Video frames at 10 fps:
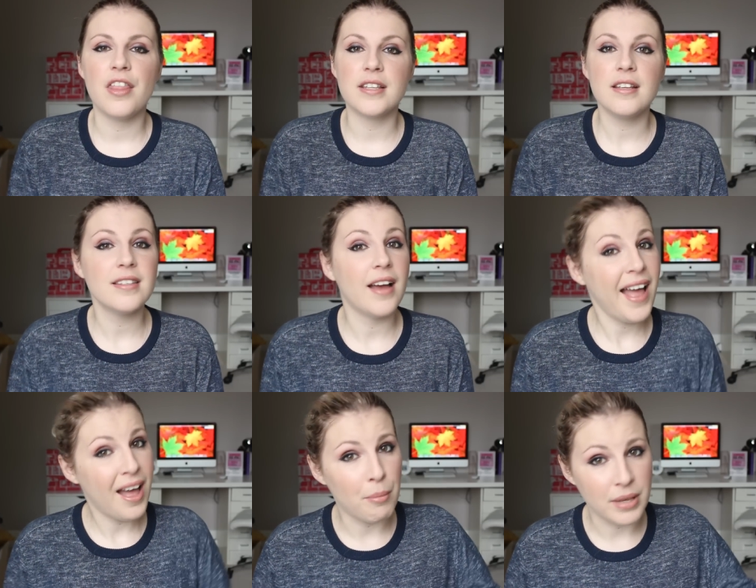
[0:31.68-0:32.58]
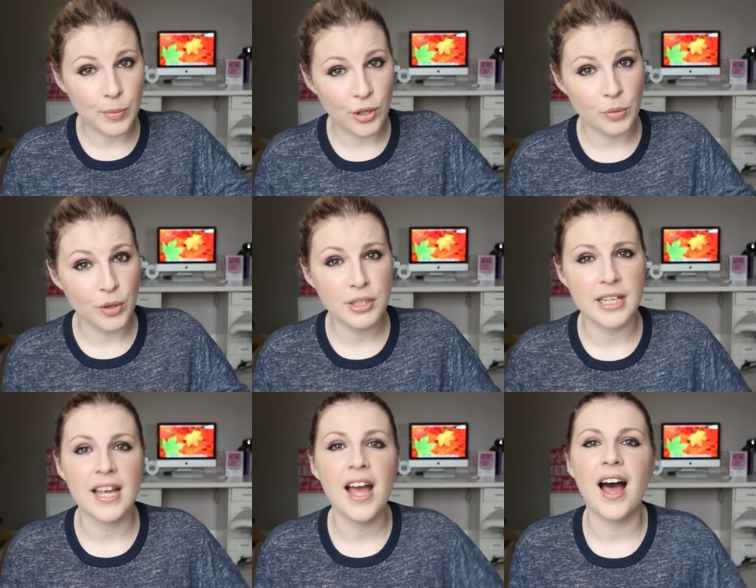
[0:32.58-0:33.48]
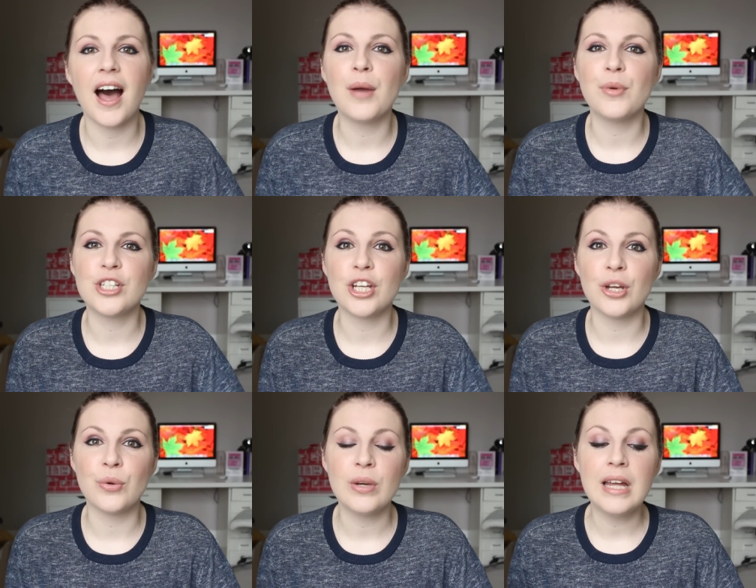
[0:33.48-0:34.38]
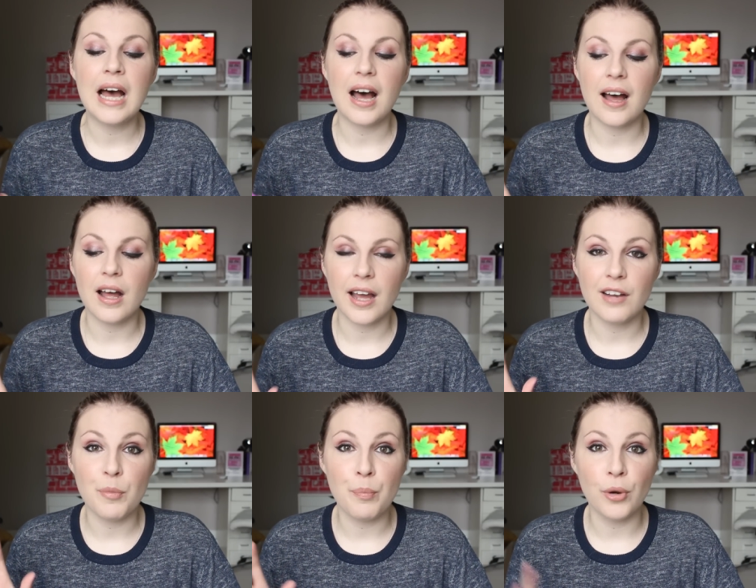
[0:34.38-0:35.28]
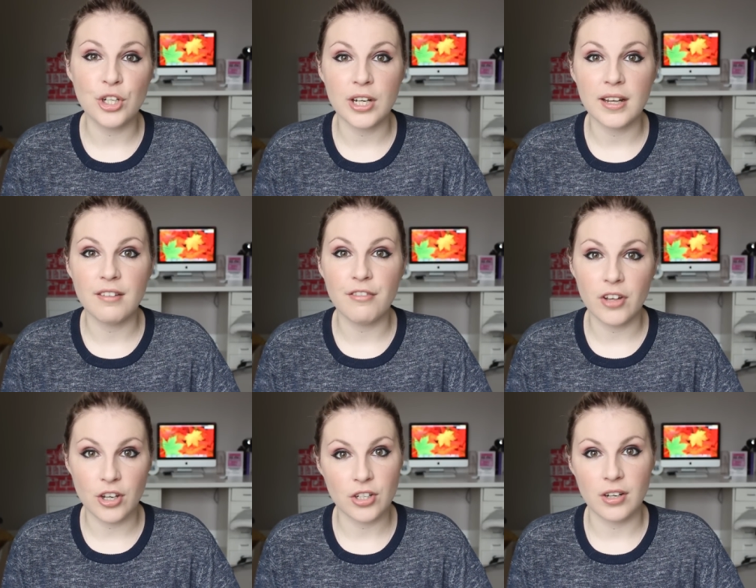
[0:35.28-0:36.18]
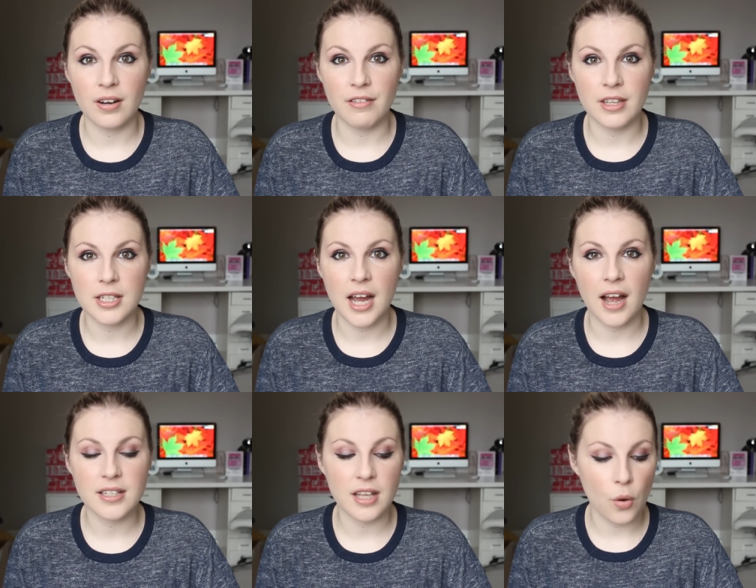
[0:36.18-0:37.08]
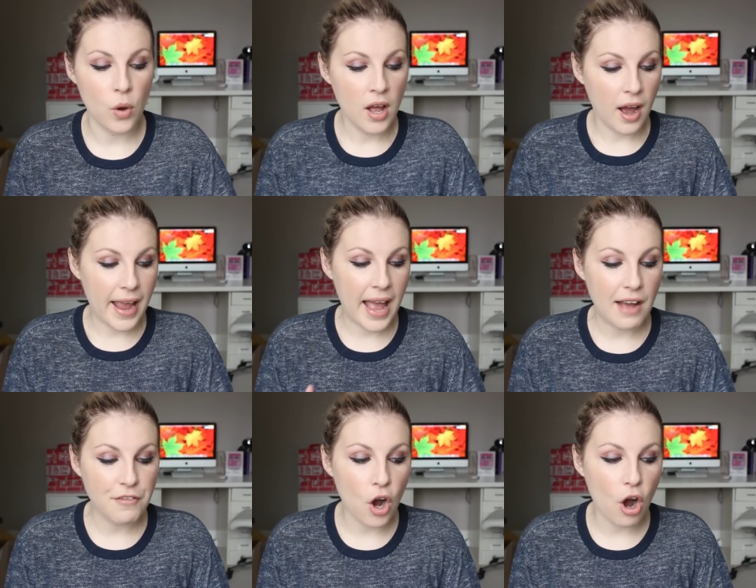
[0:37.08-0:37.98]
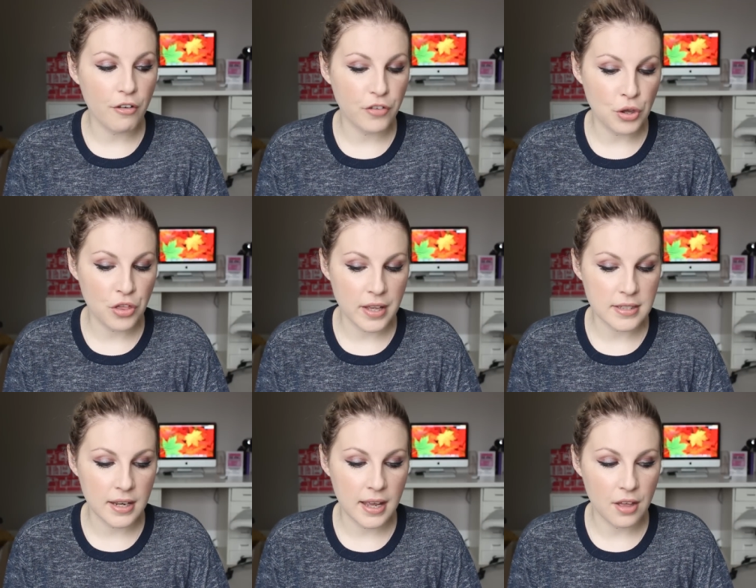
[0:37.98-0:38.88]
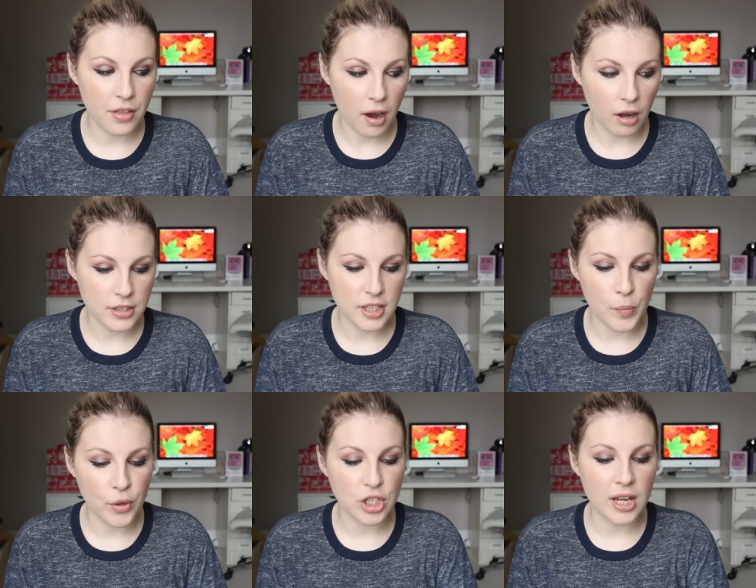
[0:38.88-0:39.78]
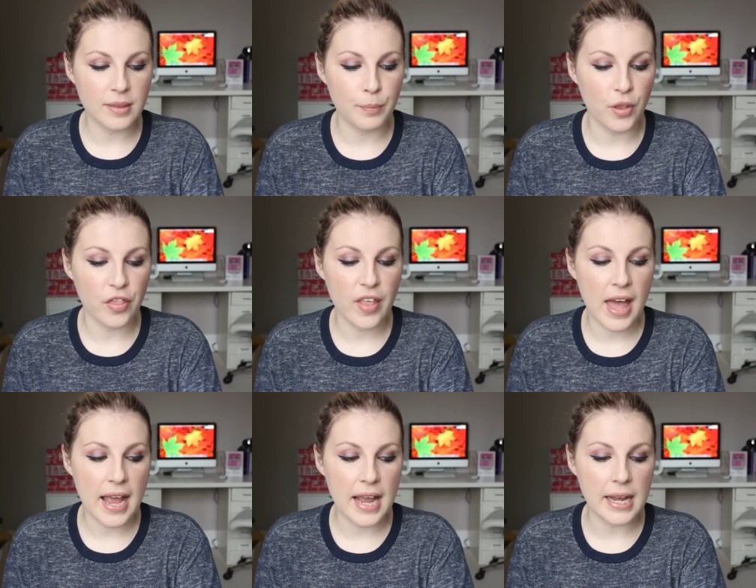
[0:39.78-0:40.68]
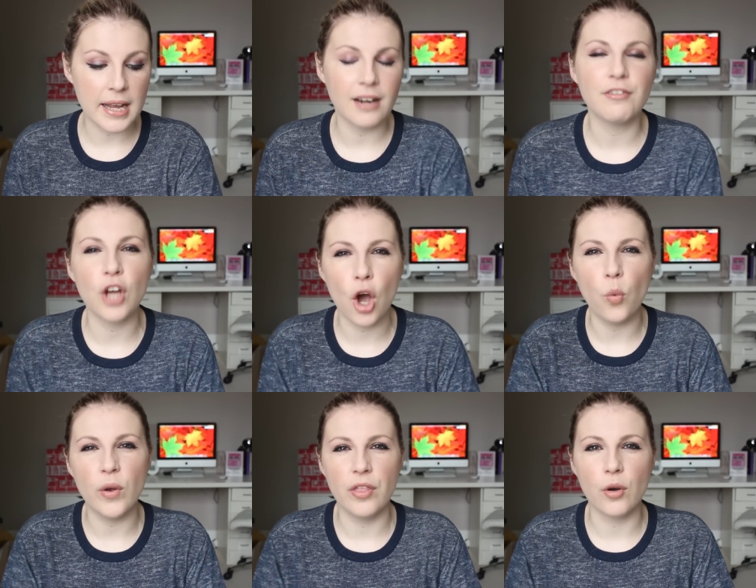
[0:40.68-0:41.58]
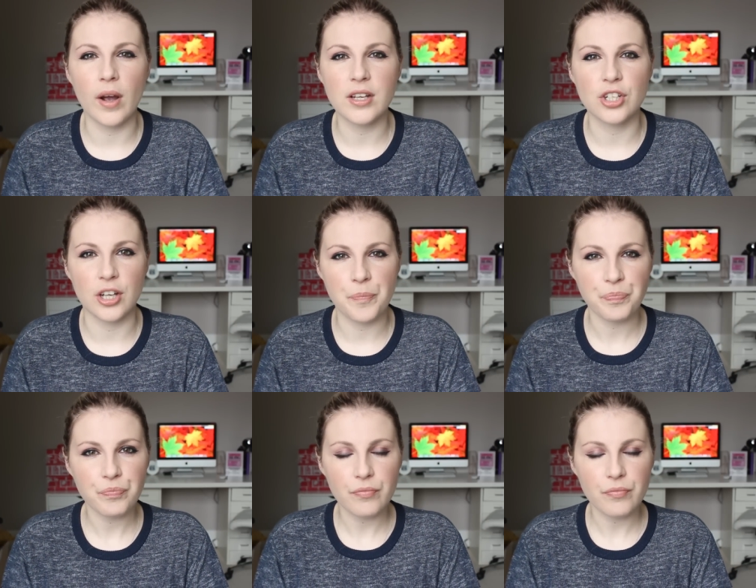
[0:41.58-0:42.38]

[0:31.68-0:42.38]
that since I am Miss Budget Beauty, I would do kind of a budget version of this tag. So I have got a few things in here that aren't so budget, but they kind of go with the question.